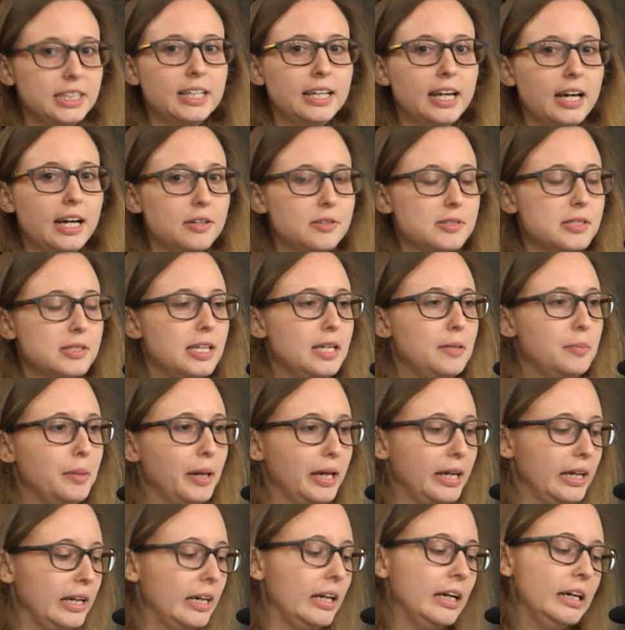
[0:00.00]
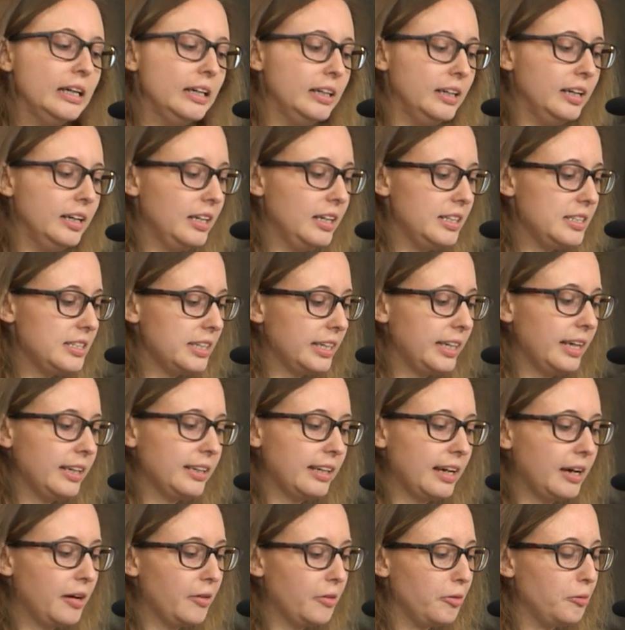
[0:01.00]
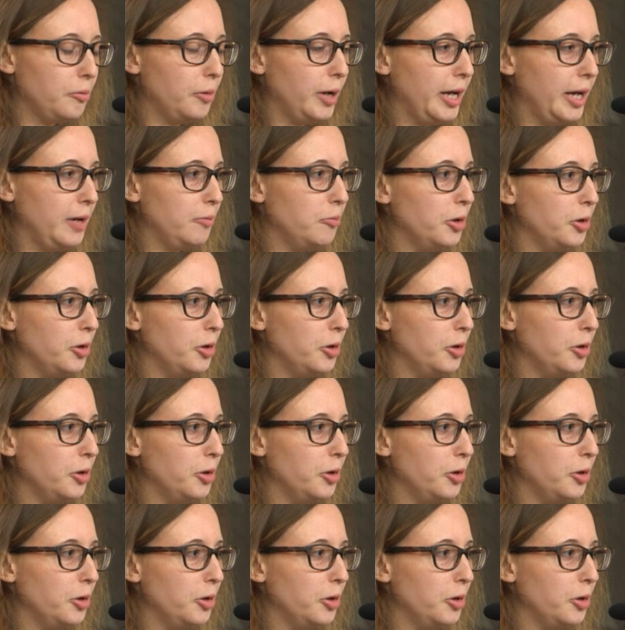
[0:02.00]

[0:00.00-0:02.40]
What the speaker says: and housekeeping to get out the way.